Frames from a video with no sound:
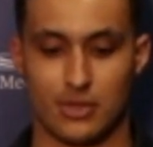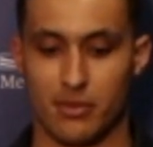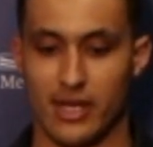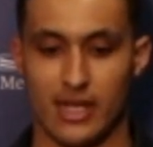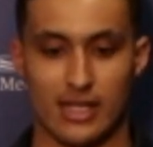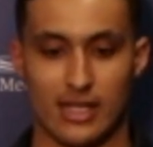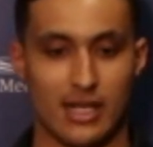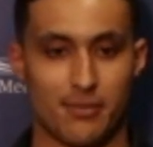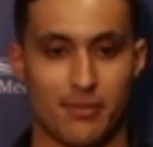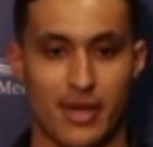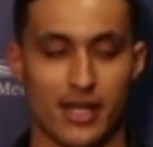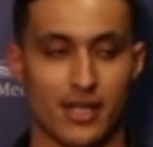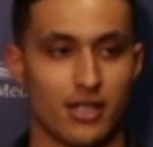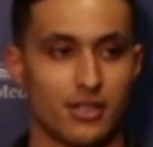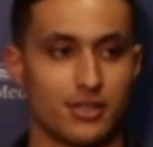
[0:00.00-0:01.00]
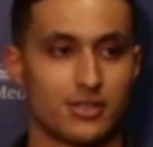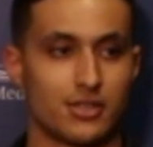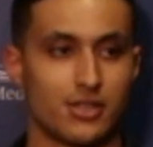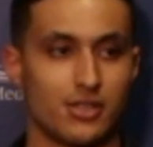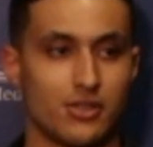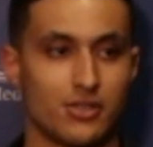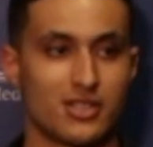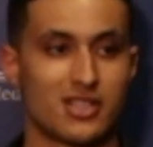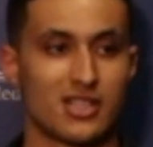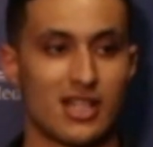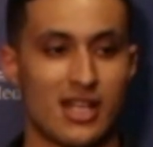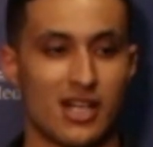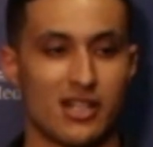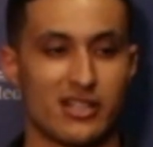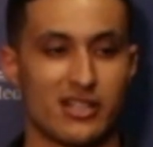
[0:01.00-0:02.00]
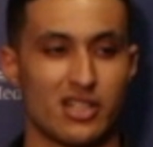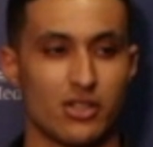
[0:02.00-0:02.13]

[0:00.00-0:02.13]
a lot of back cuts. Just a lot of